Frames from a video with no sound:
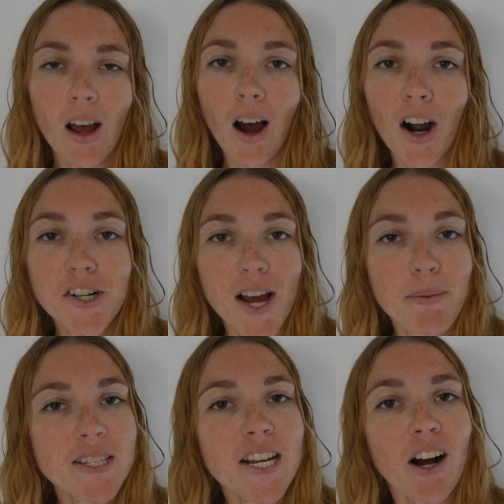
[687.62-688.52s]
Our
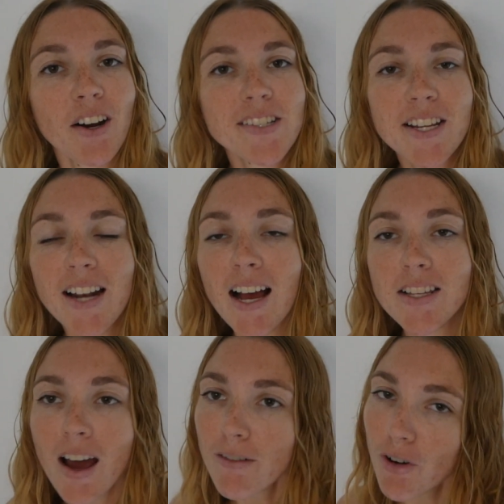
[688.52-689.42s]
time in St. Augustine
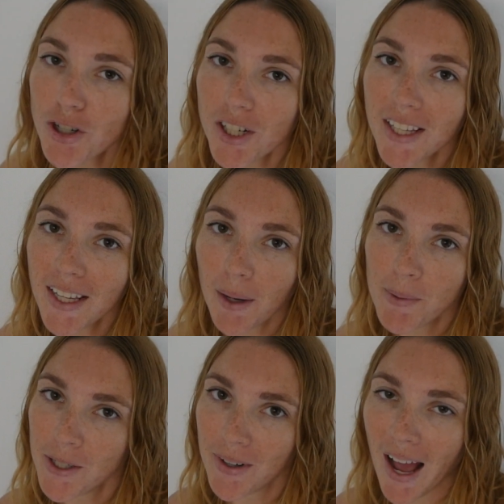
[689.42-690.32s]
has unfortunately
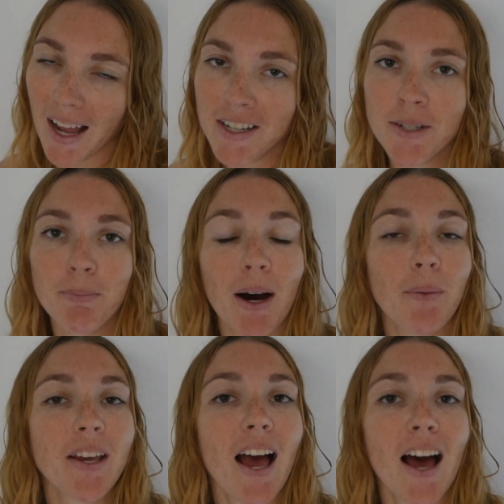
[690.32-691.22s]
come to an end,
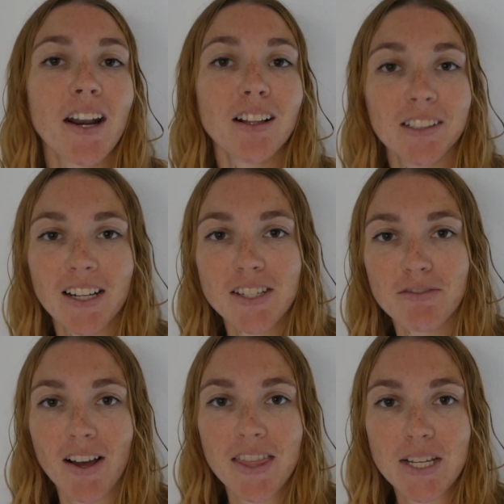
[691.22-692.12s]
but we had lots
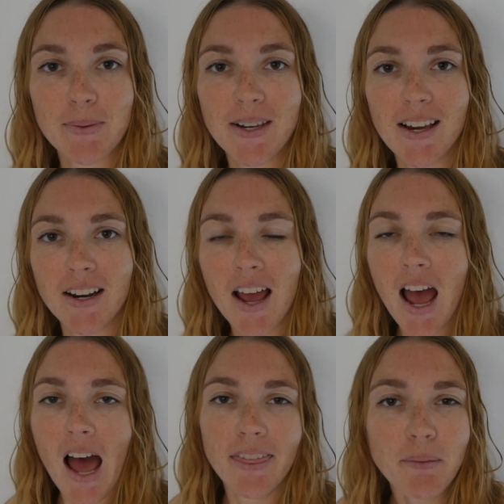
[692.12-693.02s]
of fun this weekend.
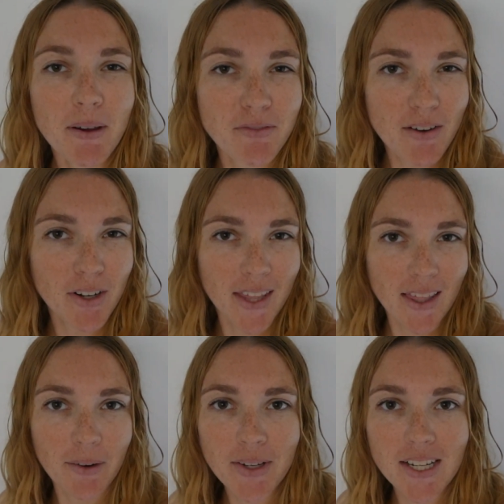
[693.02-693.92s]
I think my favorite thing
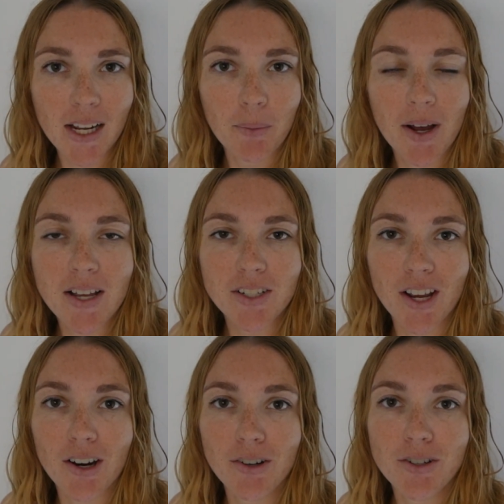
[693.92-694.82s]
that we did was
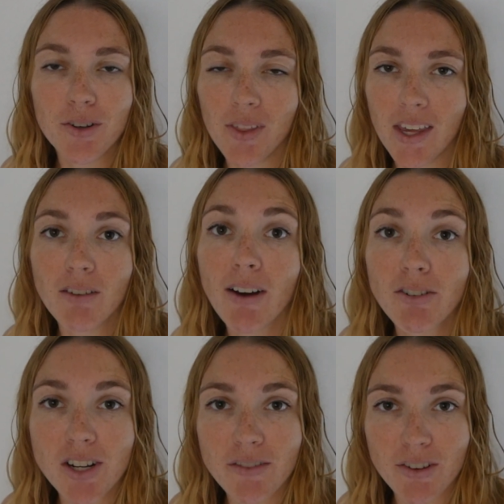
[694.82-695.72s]
go to the
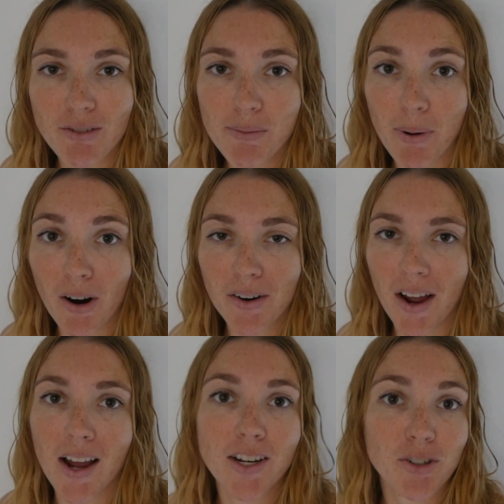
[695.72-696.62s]
Fountain of Youth Park.
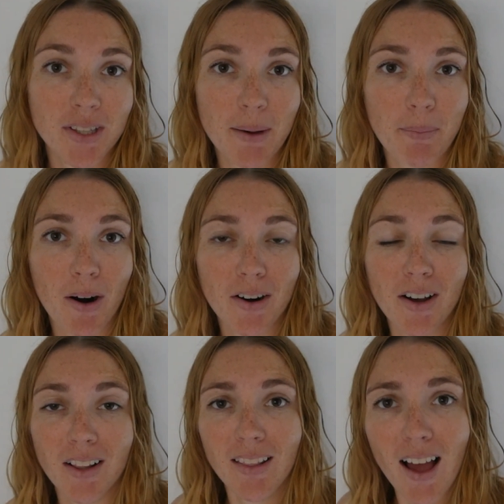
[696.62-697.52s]
I enjoyed that part
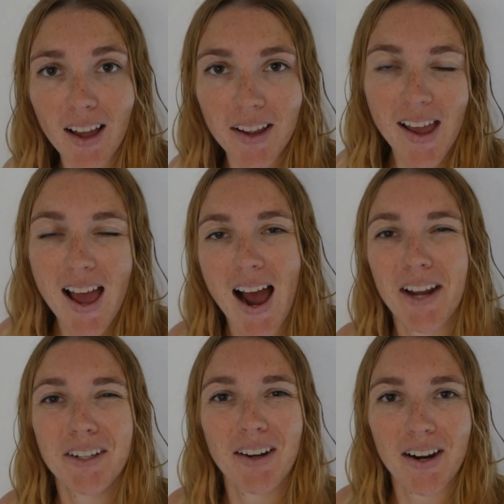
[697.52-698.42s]
a lot.
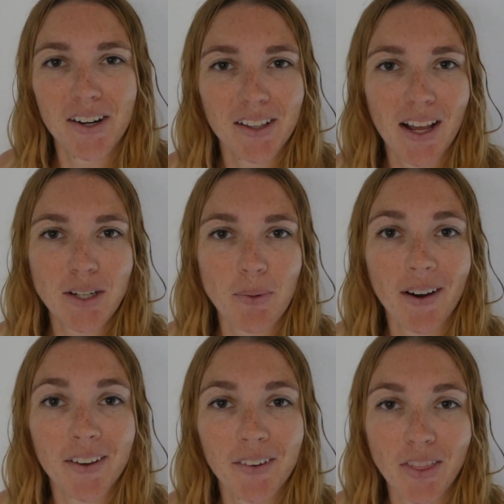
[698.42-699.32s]
I know Eric liked
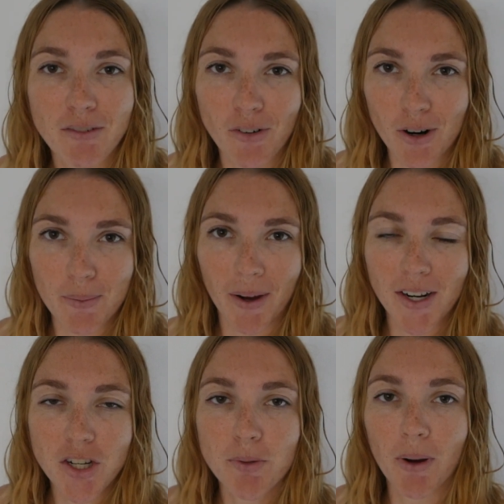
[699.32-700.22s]
walking around the fort a
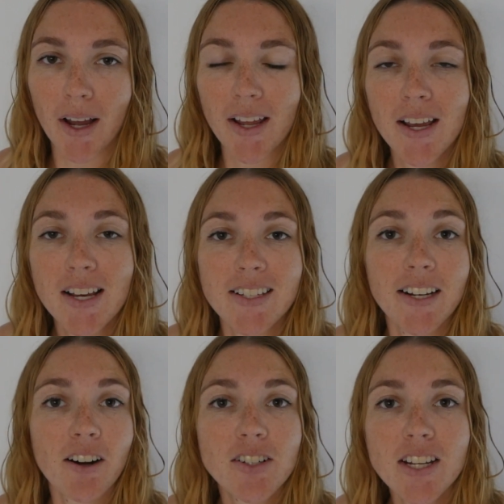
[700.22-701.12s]
bunch, but
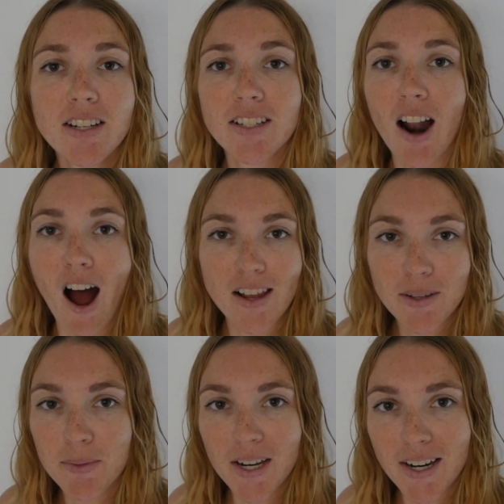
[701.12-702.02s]
St. Augustine is an
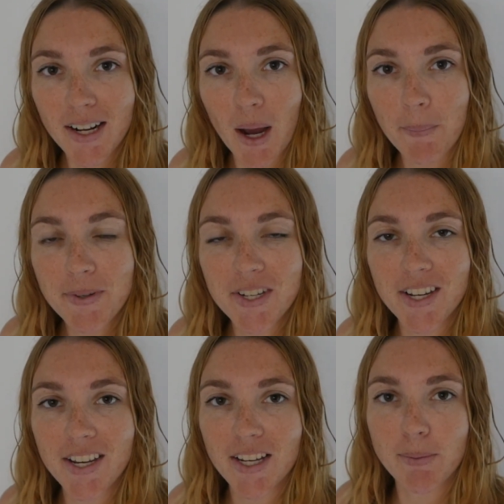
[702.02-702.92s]
awesome city to come
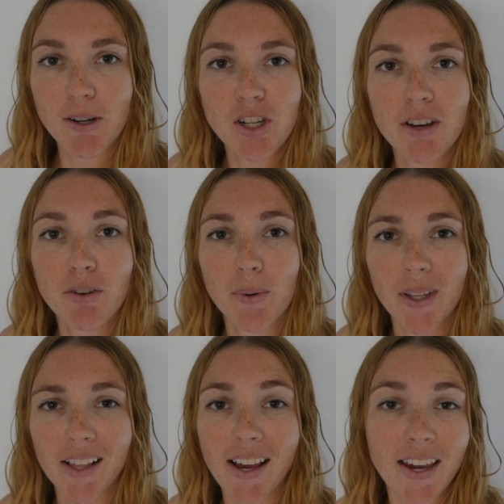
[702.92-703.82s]
see, especially if you
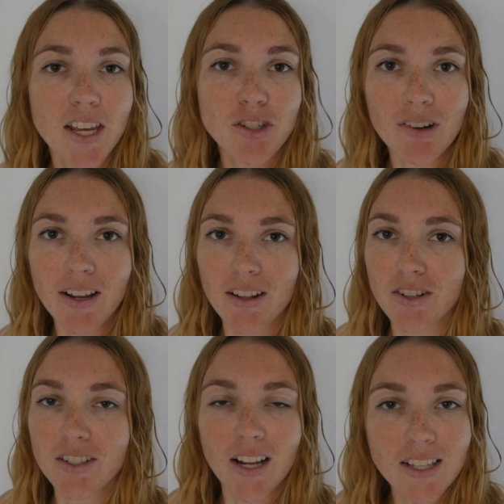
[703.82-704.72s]
really like history.
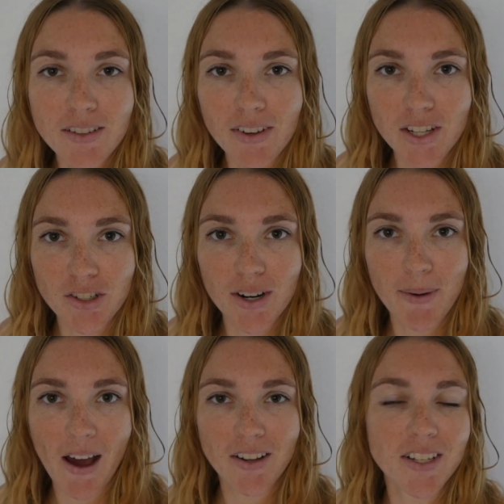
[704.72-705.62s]
There's tons of history
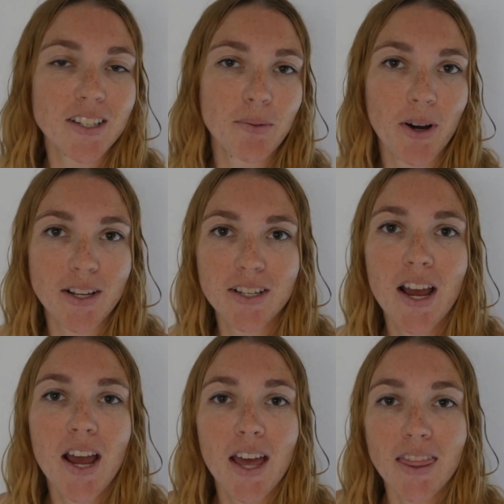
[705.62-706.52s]
about it since it was
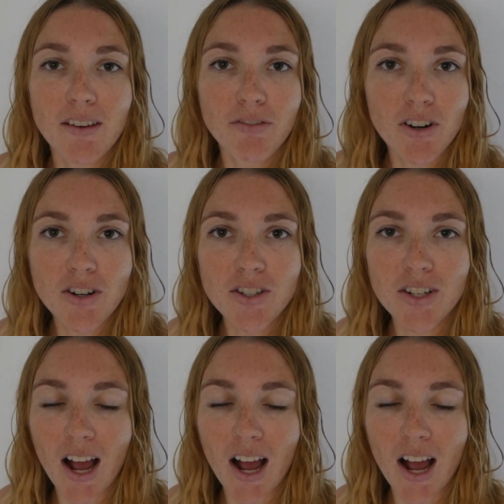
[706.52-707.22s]
the first